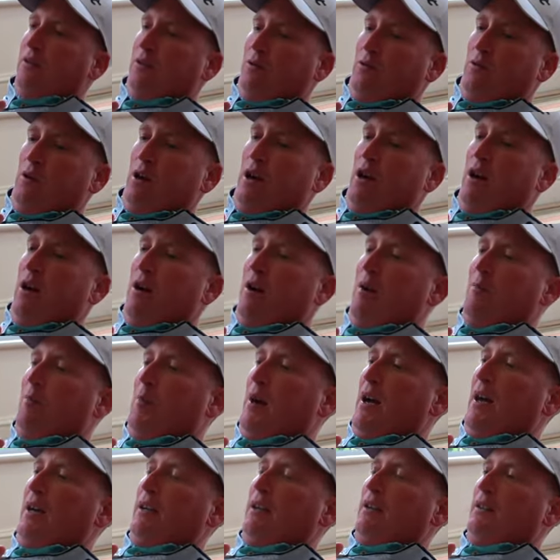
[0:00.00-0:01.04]
It's quite a hard
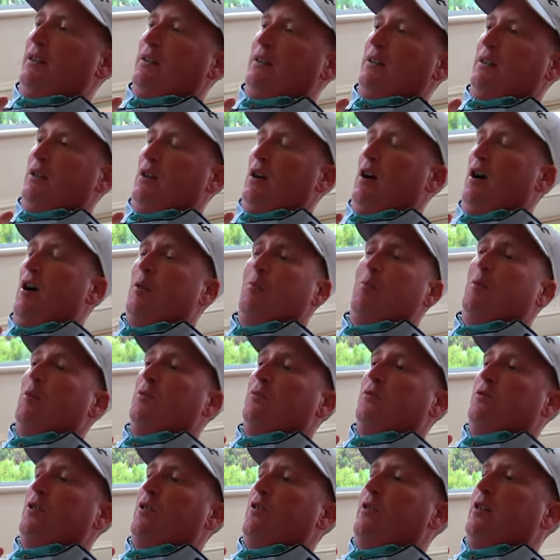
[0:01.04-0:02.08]

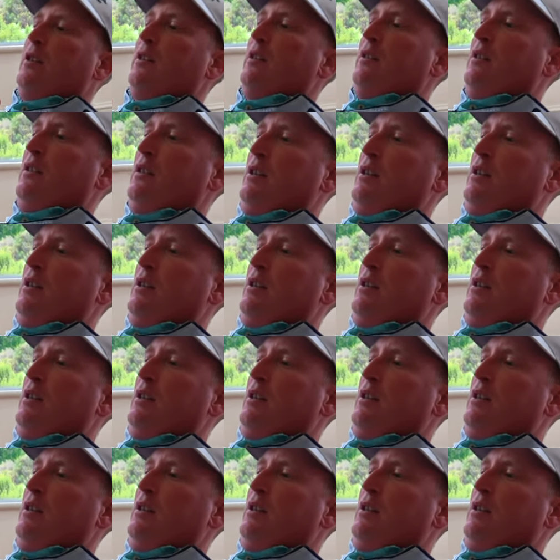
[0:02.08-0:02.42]
ball, sorry.